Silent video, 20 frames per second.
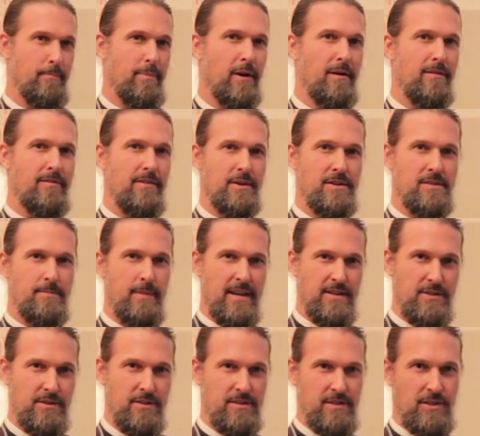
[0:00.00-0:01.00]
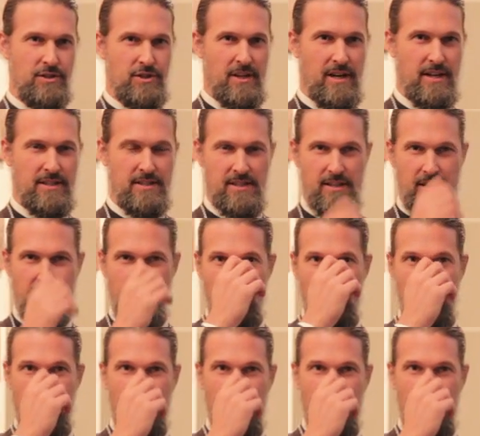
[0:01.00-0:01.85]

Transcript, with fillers: the perverts, Masters and Johnson?